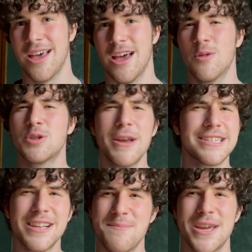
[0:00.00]
which
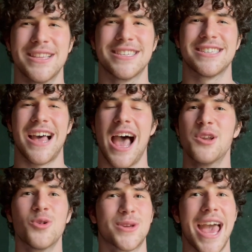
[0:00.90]
basically means I
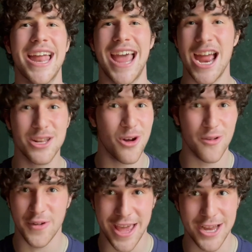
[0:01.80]
don't get any
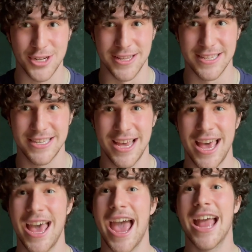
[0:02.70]
notifications.
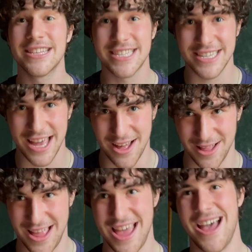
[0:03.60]
And
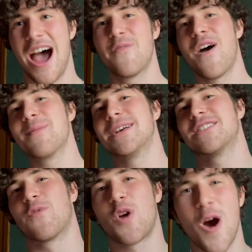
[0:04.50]
still, I find
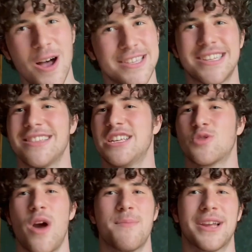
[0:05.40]
myself constantly
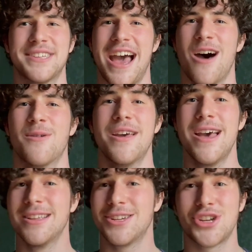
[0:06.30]
swiping down
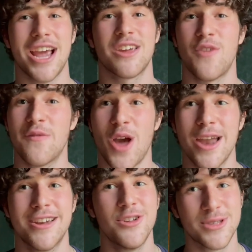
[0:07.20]
to check if I've
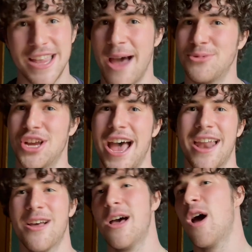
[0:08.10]
gotten a new Snapchat
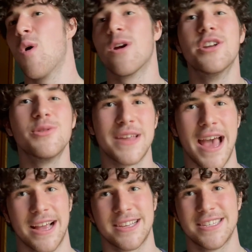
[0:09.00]
or a new
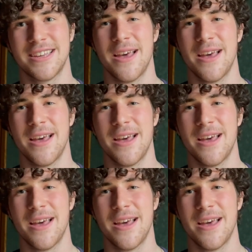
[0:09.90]
text